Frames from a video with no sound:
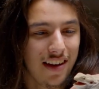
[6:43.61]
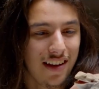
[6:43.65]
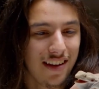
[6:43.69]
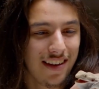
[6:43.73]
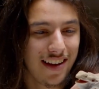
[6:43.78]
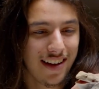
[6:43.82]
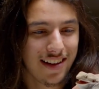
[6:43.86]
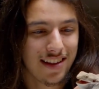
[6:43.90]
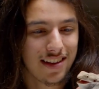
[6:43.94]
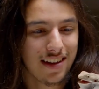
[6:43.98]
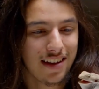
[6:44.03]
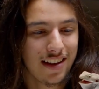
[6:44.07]

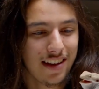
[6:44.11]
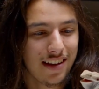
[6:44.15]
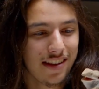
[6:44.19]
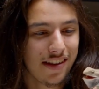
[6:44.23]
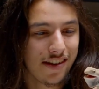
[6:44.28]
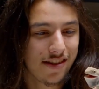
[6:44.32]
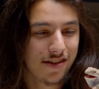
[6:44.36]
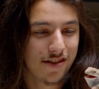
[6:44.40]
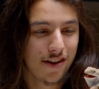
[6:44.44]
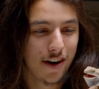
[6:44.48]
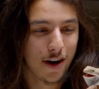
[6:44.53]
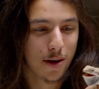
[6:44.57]
like the
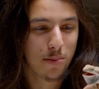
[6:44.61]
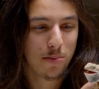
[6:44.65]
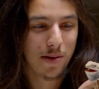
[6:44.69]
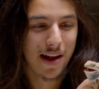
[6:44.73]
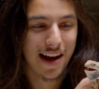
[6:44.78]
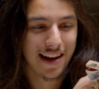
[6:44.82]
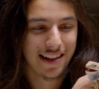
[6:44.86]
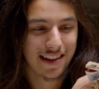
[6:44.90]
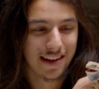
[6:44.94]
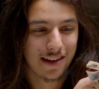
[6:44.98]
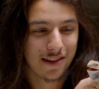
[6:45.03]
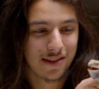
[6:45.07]
stark
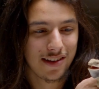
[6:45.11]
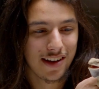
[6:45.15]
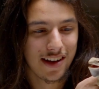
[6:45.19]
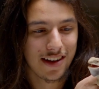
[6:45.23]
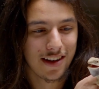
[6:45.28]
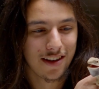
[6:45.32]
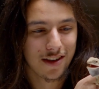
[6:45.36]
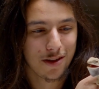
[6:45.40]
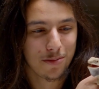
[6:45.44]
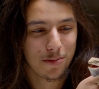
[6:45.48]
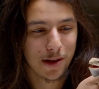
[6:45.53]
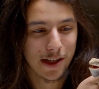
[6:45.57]
black that you see in
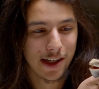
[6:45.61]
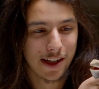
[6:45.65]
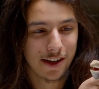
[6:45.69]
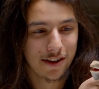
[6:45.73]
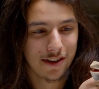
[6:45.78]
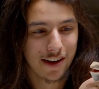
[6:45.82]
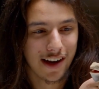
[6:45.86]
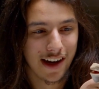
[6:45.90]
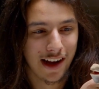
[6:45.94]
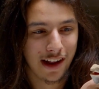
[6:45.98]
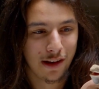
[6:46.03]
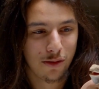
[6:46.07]
other bearded
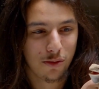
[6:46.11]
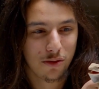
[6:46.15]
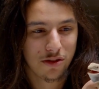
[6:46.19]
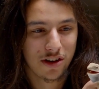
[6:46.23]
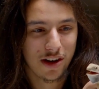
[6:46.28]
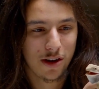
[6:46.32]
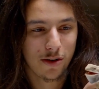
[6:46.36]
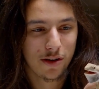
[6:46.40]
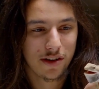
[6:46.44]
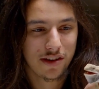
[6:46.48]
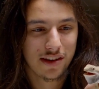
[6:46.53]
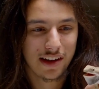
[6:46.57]
dragons, which I
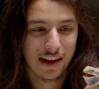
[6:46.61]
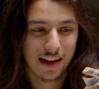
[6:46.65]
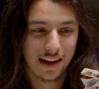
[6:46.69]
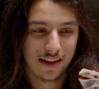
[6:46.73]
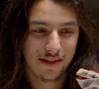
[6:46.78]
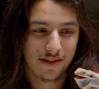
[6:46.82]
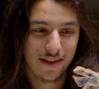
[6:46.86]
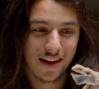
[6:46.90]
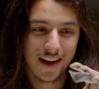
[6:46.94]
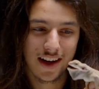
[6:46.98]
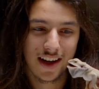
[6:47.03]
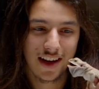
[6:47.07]
always think is
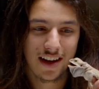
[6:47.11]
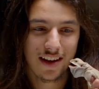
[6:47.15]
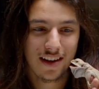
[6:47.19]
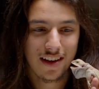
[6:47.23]
funny.